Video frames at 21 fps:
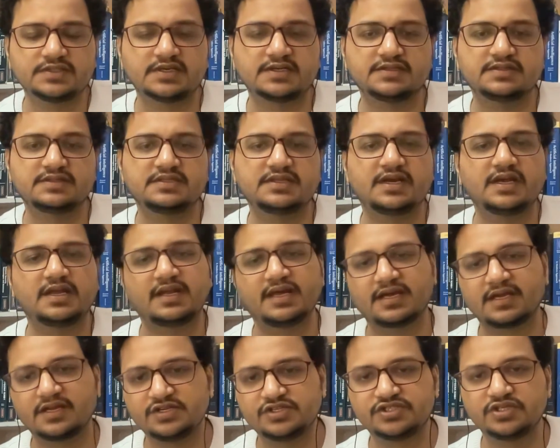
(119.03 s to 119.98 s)
and then I
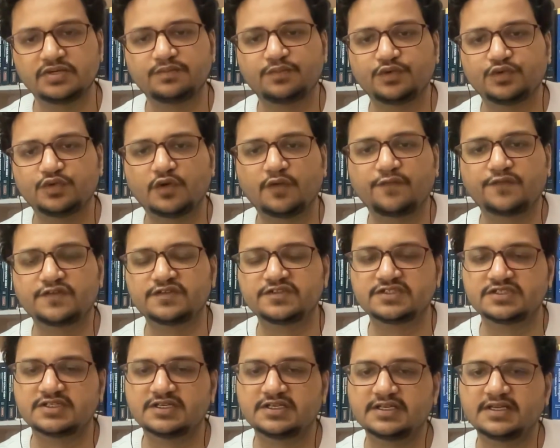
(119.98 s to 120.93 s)
can jump on the official
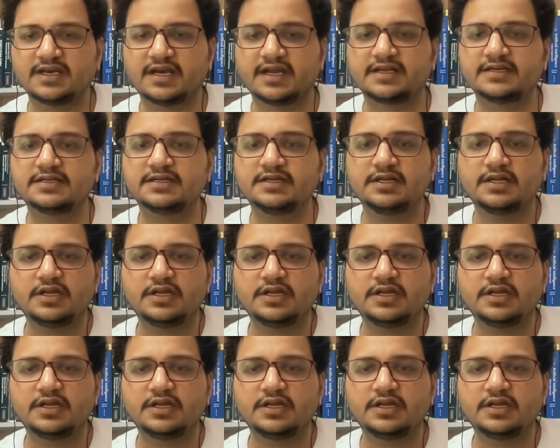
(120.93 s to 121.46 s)
study guide.